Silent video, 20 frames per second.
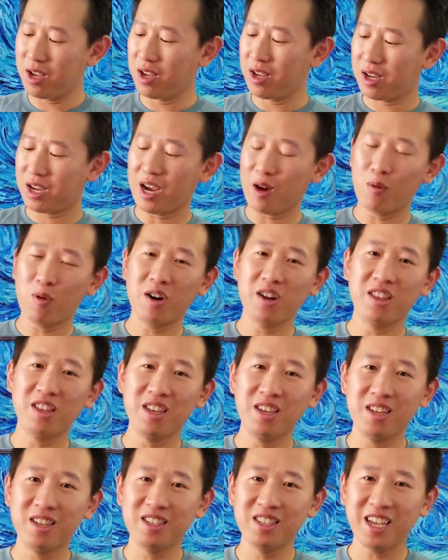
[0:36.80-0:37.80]
got one of
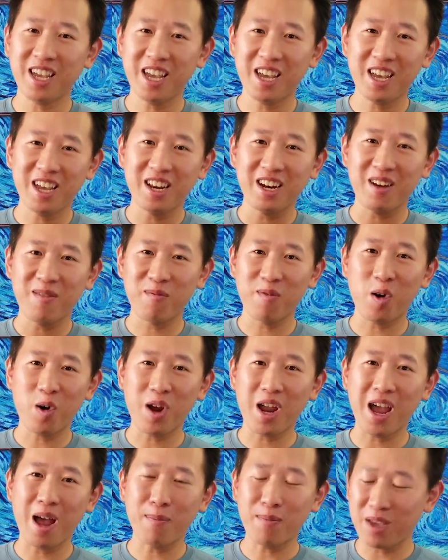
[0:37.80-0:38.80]
these, and I'm very
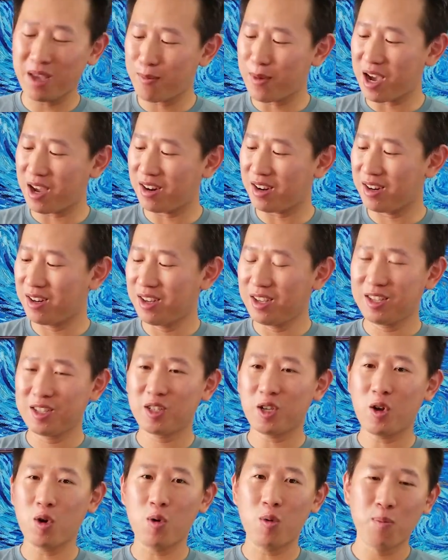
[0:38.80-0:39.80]
happy about it.
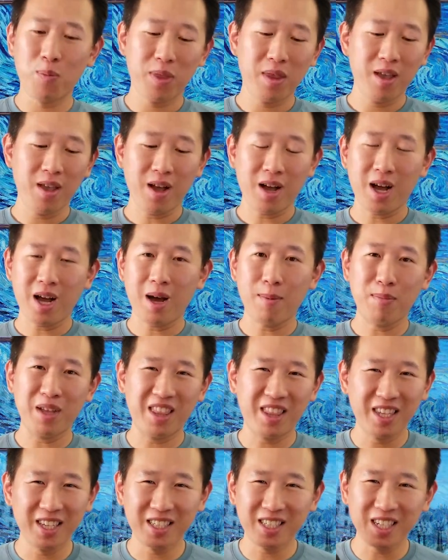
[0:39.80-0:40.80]
So, but
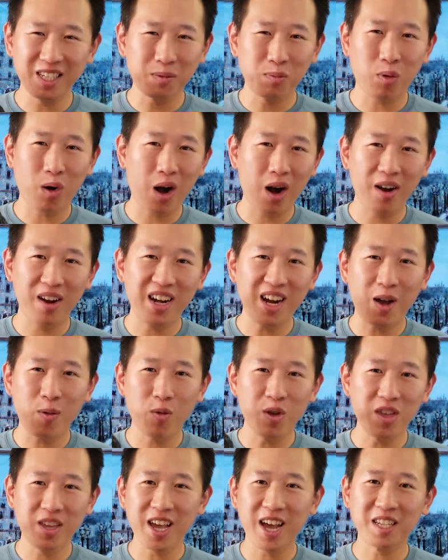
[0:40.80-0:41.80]
this is probably not what
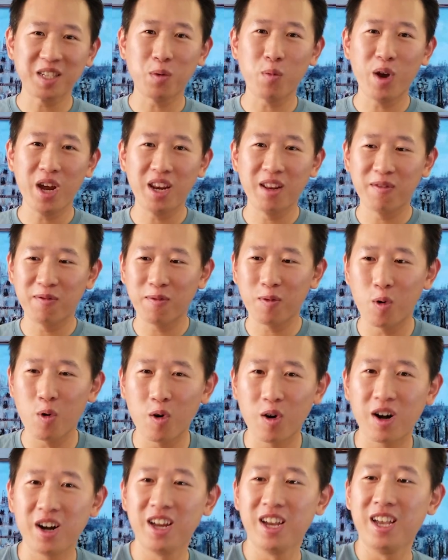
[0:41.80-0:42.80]
you guys are waiting
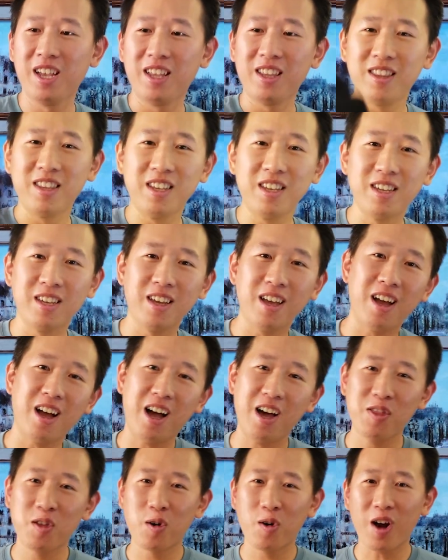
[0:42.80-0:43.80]
for. The
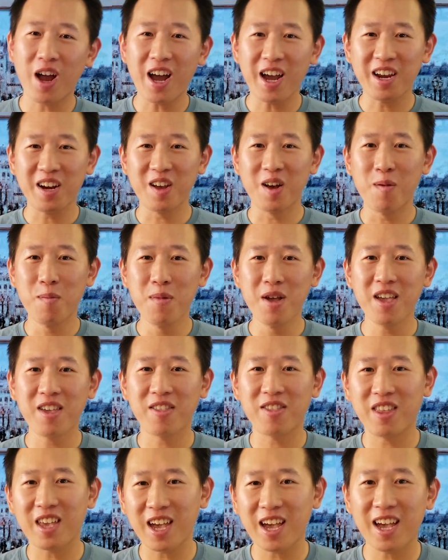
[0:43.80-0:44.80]
other item
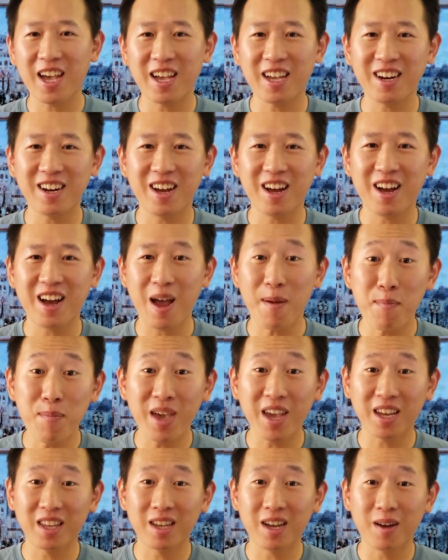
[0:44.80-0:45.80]
that I
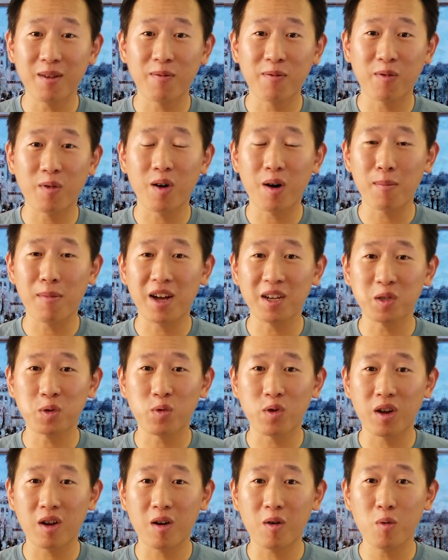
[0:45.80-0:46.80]
picked up from
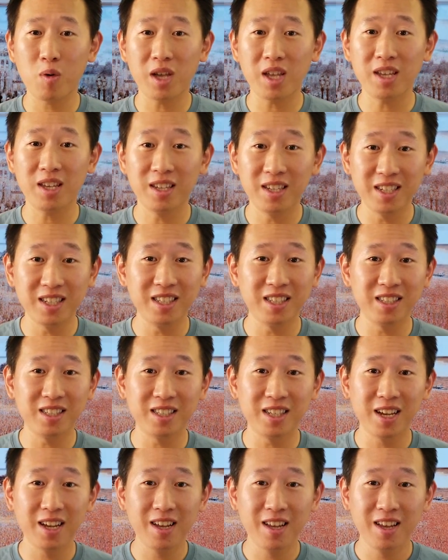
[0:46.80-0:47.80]
Montreal
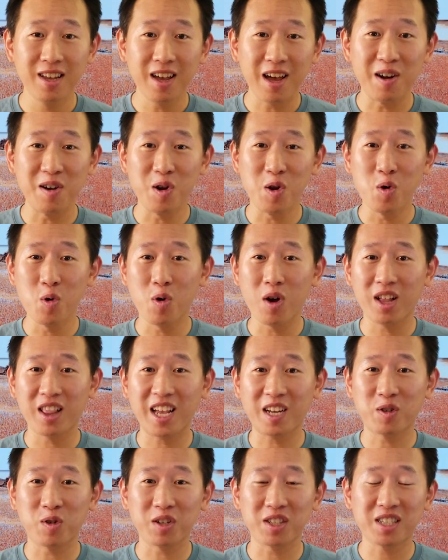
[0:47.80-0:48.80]
is a new
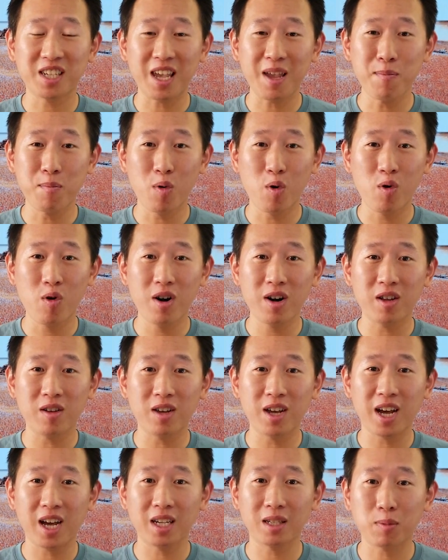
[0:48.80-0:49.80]
electric skateboard. You
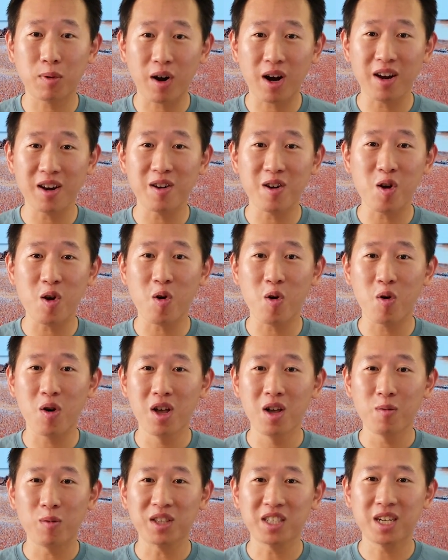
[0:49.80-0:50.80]
guys probably know
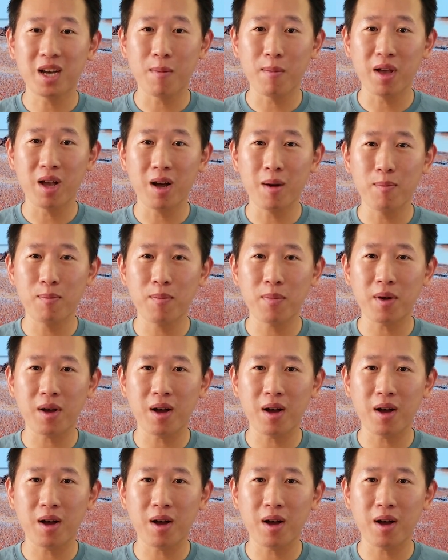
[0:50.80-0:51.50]
what's coming up,